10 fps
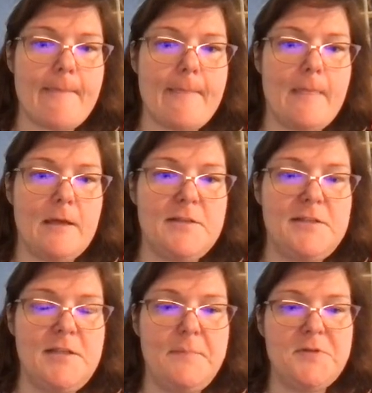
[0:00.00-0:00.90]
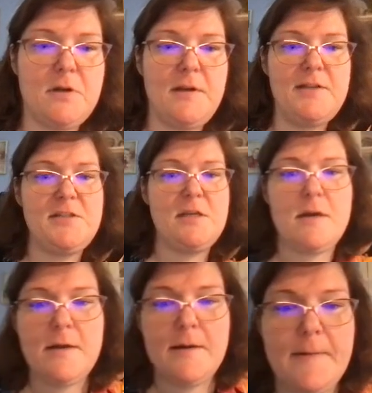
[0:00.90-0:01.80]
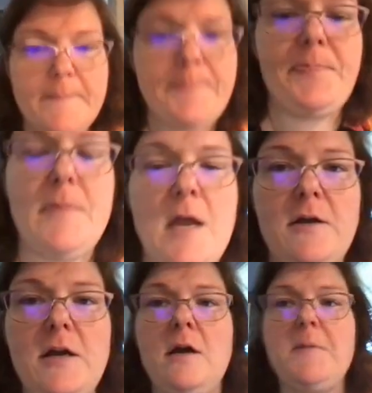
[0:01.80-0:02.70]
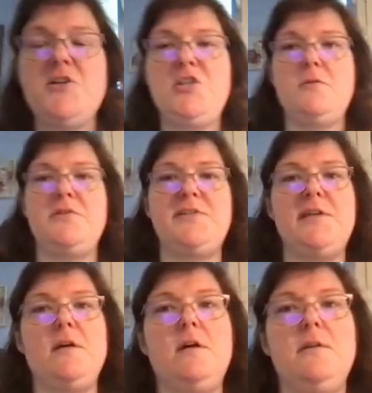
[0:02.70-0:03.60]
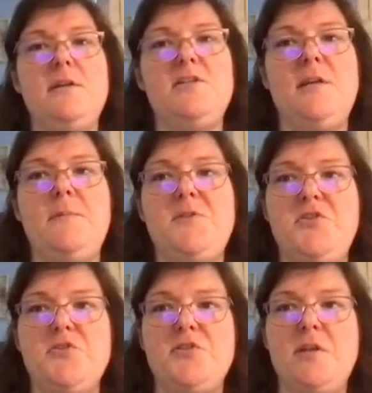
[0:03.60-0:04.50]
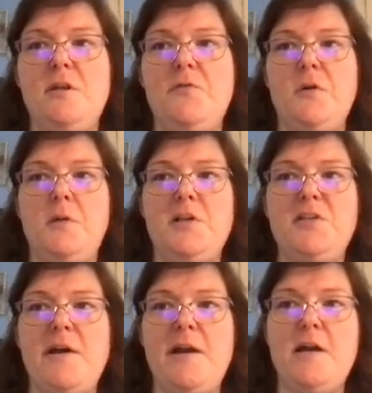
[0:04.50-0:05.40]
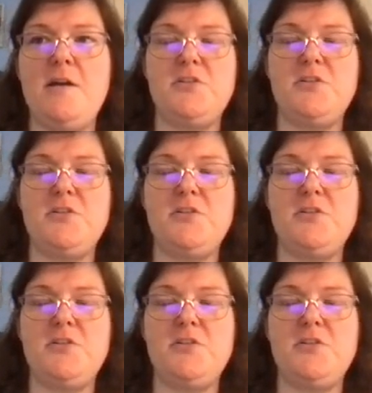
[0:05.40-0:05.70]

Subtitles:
Like tips on Etsy, how much you would sell these tip sheets are selling for? Well, let's find out.